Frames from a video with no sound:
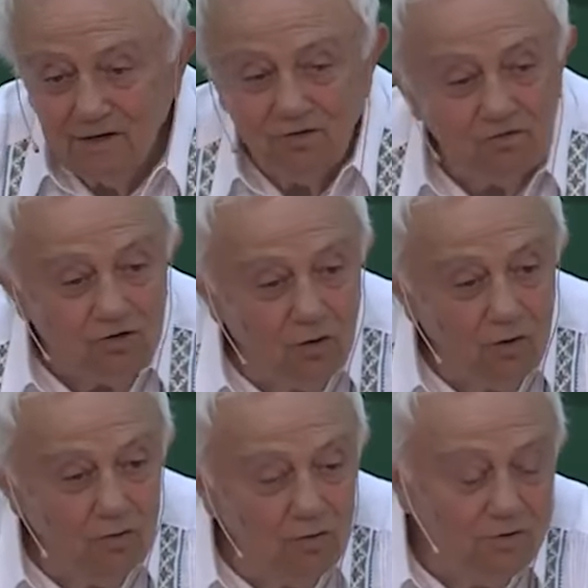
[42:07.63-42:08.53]

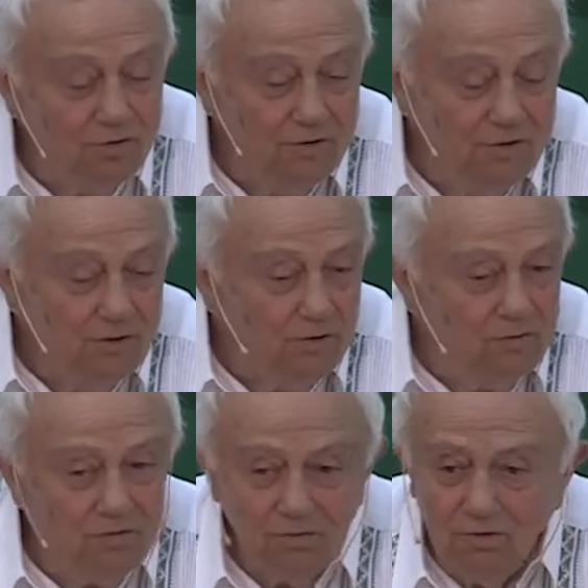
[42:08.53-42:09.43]
So
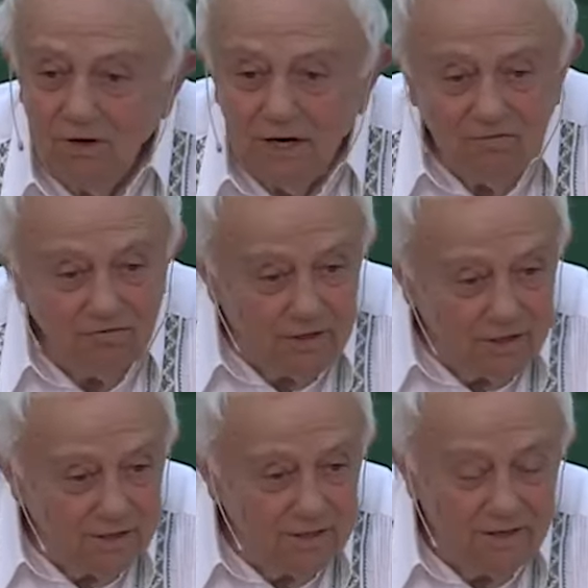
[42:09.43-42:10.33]
will never,